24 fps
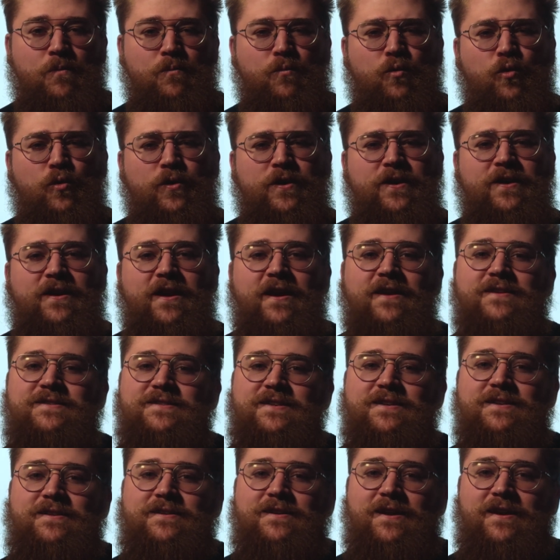Born in
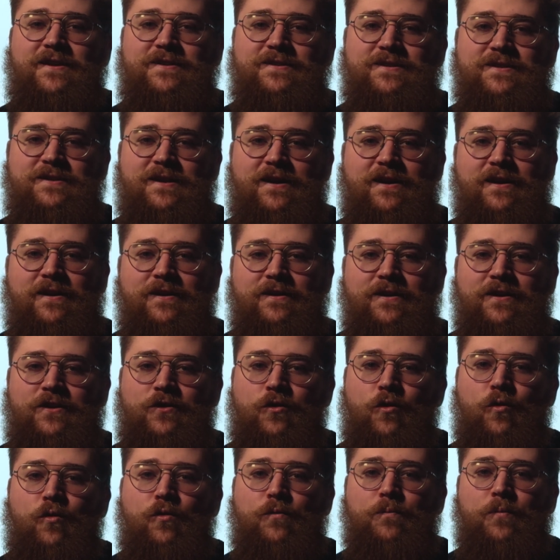1899 in
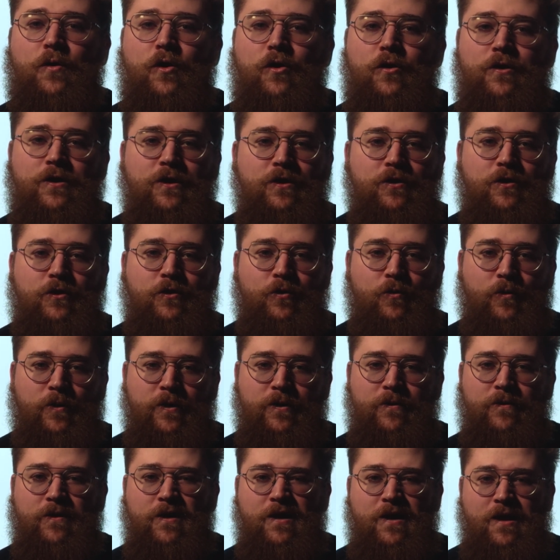Oak Park, Illinois,
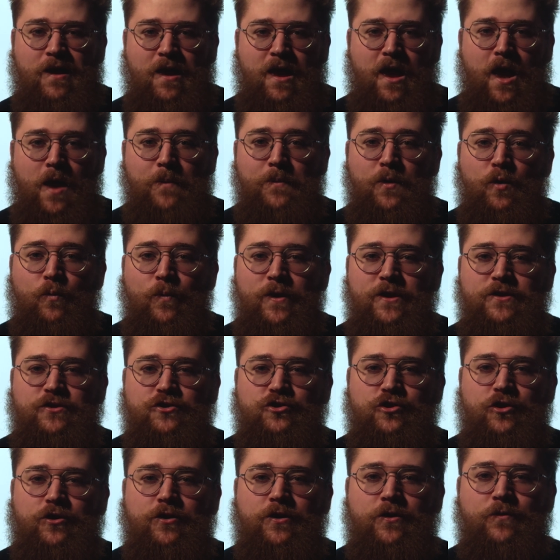Hemingway's
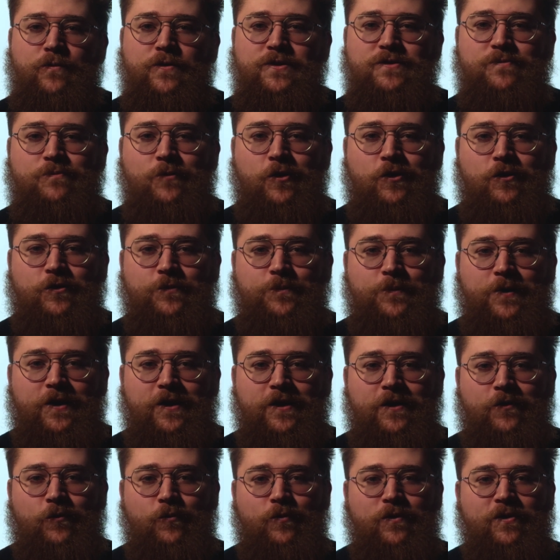journey was marked by
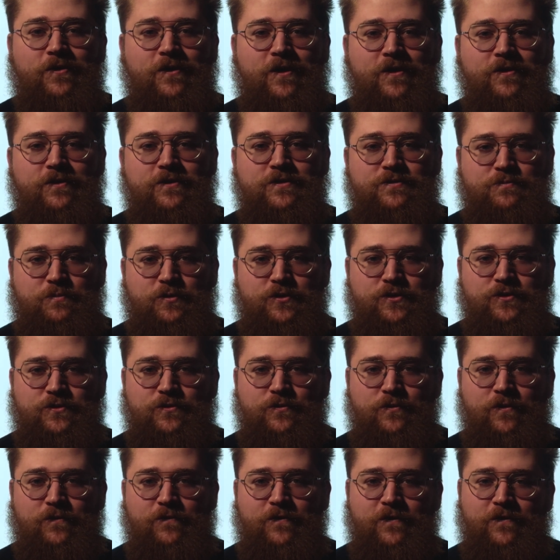a relentless
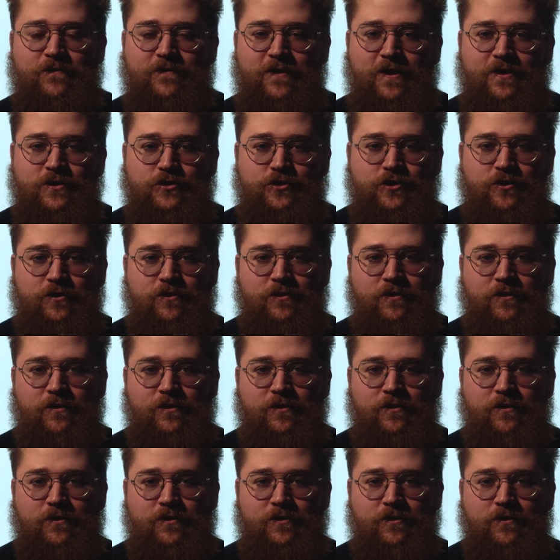pursuit of adventure,